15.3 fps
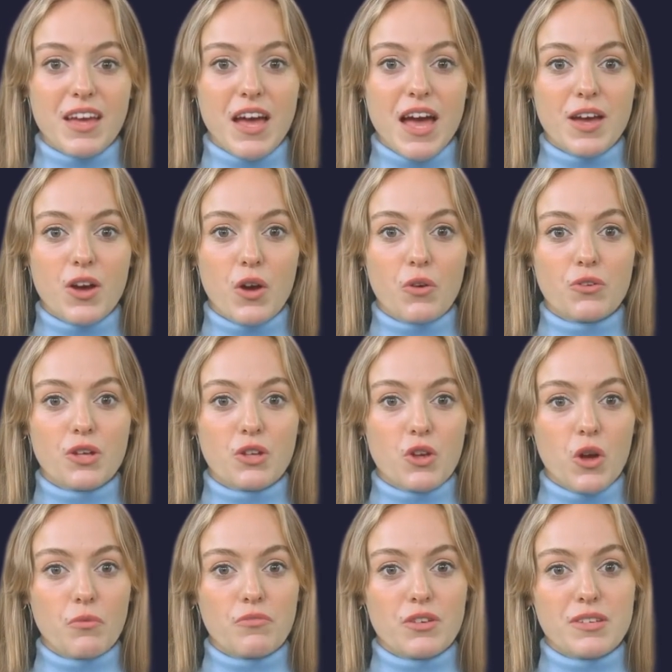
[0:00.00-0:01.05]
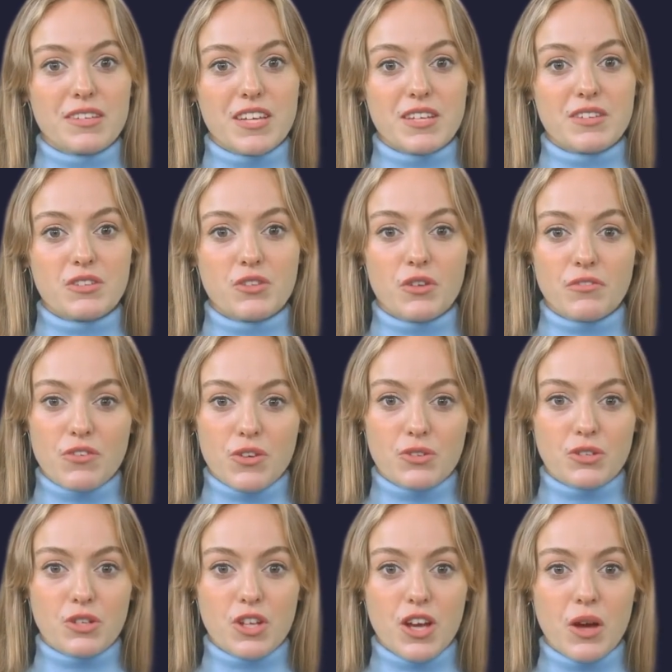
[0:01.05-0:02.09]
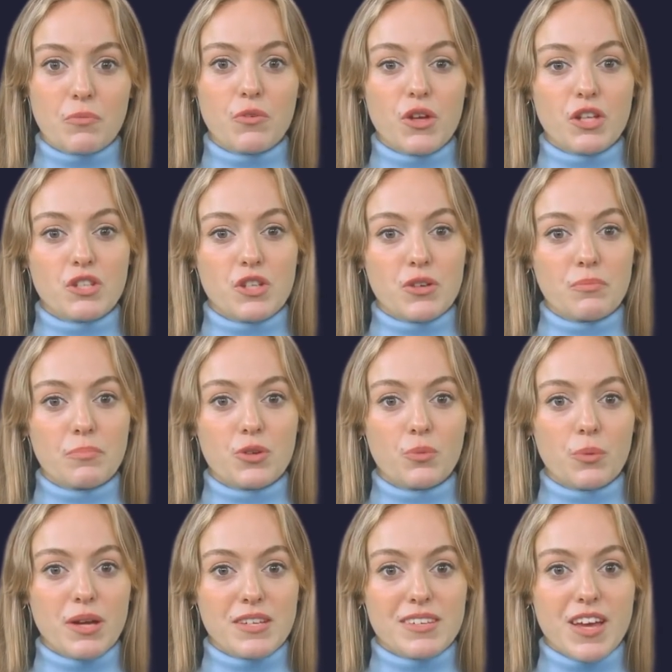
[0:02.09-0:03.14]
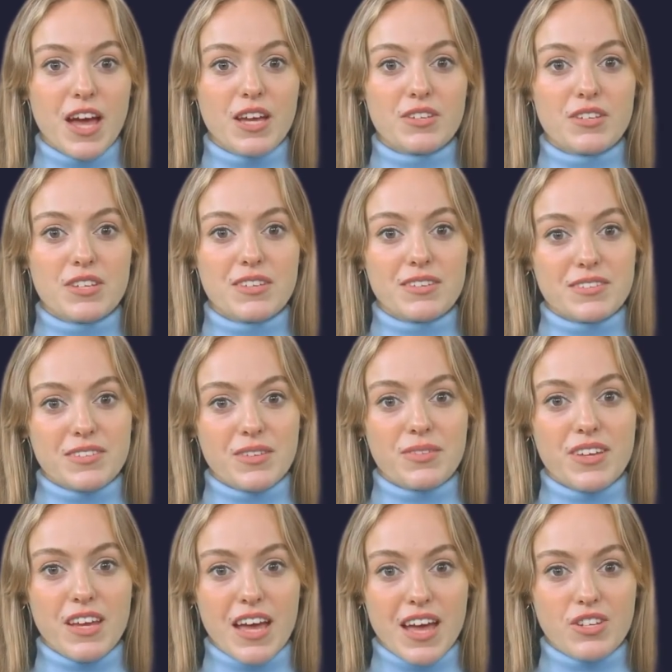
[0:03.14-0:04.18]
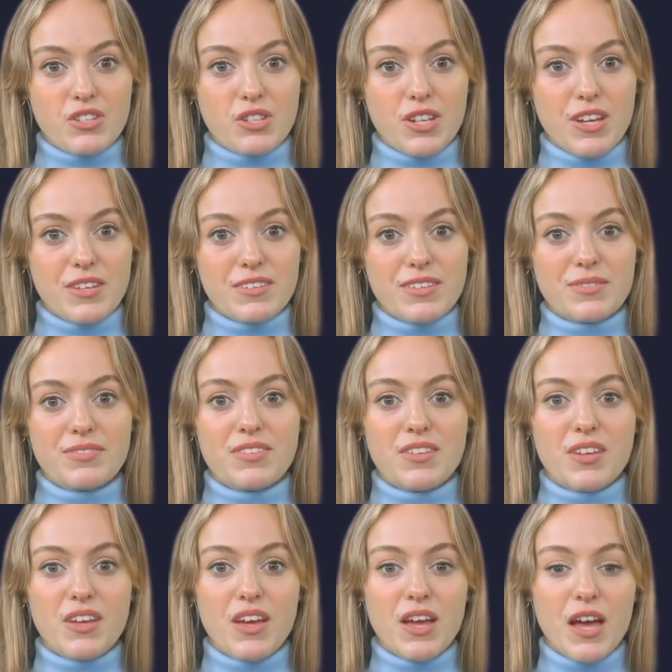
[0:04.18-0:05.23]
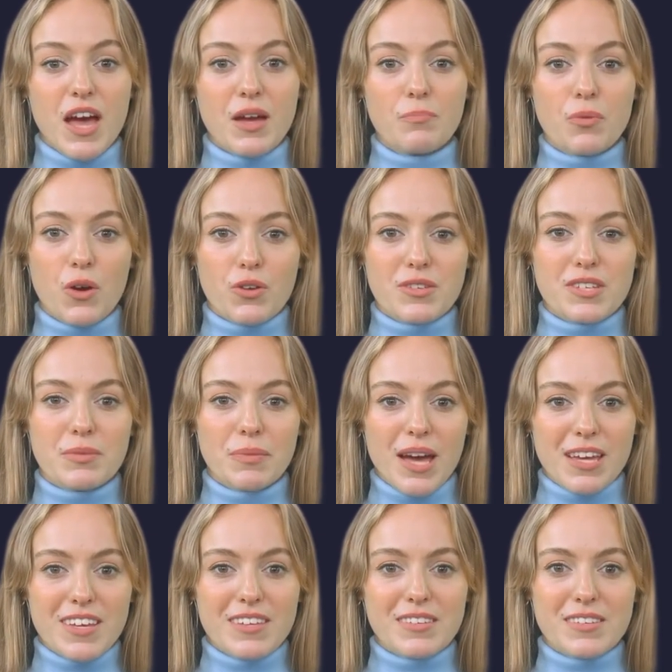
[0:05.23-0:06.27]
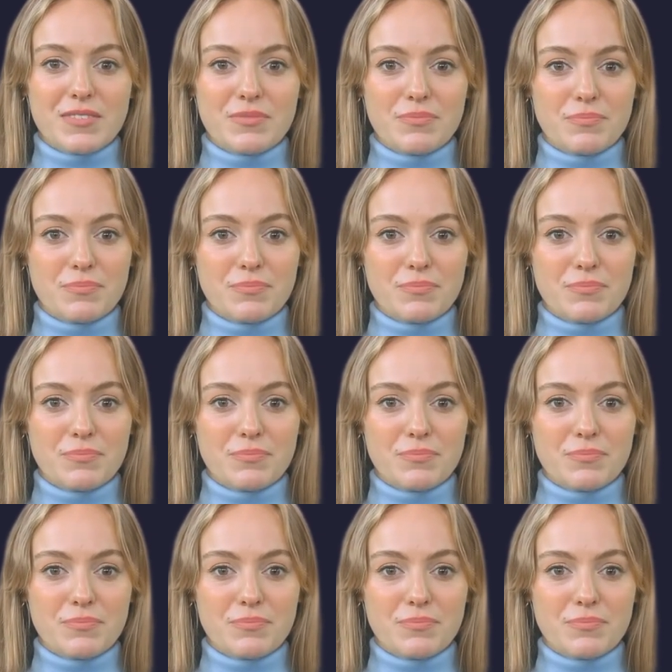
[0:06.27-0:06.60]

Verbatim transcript: and holding conferences to foster collaboration between scientists, engineers, and policymakers.